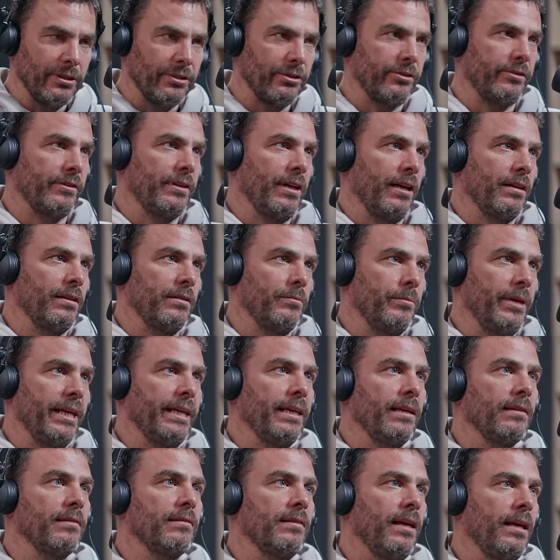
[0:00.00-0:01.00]
just started
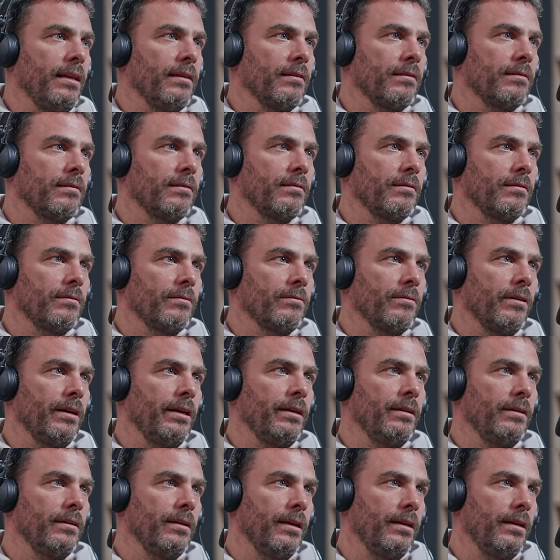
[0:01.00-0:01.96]
making sense, right?